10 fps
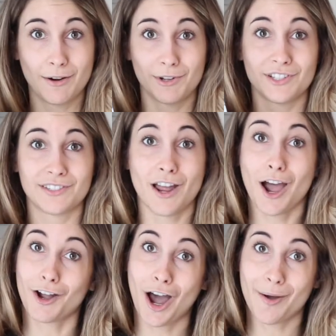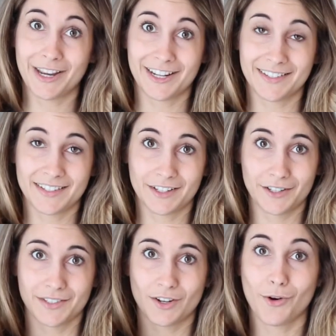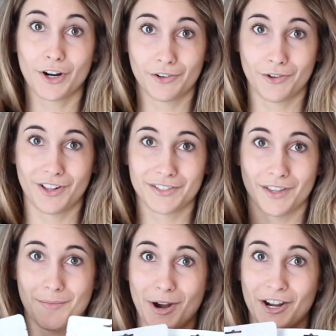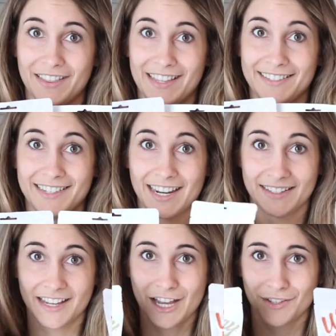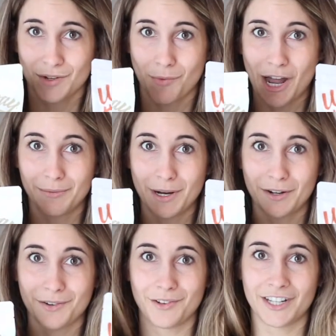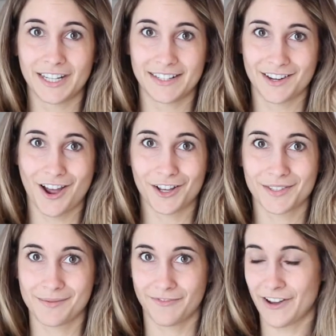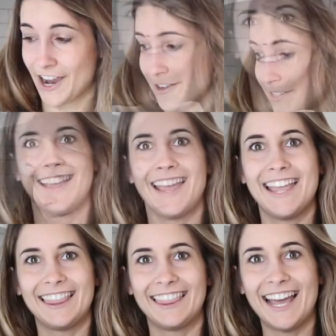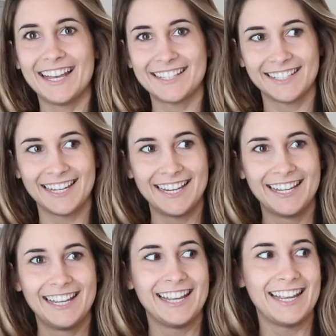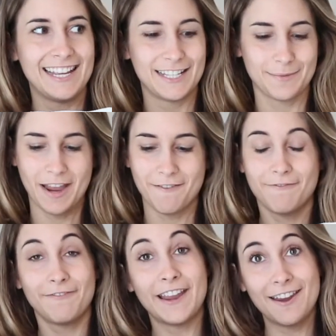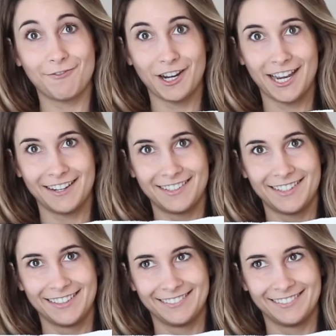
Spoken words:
which is not common in cereals or granolas on the market these days. So Wild Way granola is an awesome find. And lastly is my favorite,